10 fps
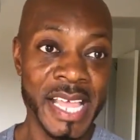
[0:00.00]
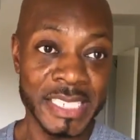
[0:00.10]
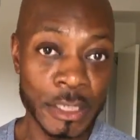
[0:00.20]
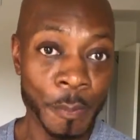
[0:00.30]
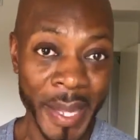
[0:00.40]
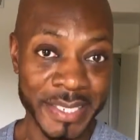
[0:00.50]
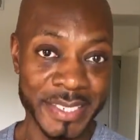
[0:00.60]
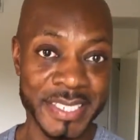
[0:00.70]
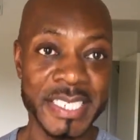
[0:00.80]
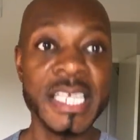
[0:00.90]

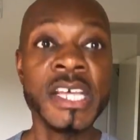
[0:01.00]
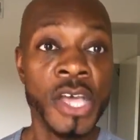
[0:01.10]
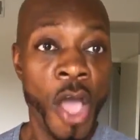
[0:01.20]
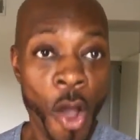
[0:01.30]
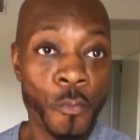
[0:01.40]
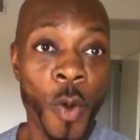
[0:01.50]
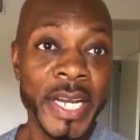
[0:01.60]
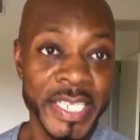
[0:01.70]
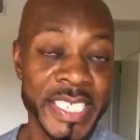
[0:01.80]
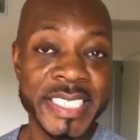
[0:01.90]
expectancy of
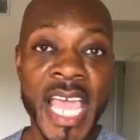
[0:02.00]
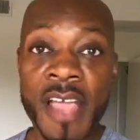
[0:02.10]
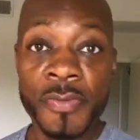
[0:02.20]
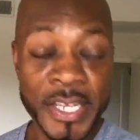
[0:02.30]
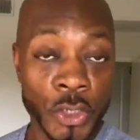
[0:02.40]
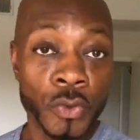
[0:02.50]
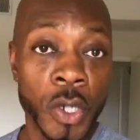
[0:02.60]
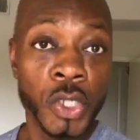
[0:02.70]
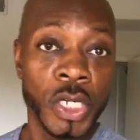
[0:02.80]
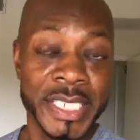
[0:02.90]
what it is that you
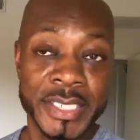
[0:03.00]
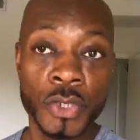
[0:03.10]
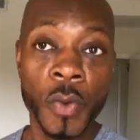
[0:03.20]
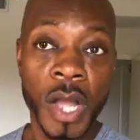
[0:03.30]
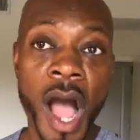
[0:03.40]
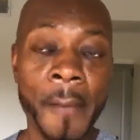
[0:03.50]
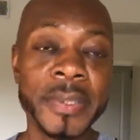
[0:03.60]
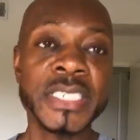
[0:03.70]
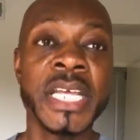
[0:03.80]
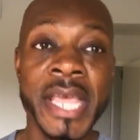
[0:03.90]
are looking to
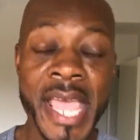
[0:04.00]
accomplish.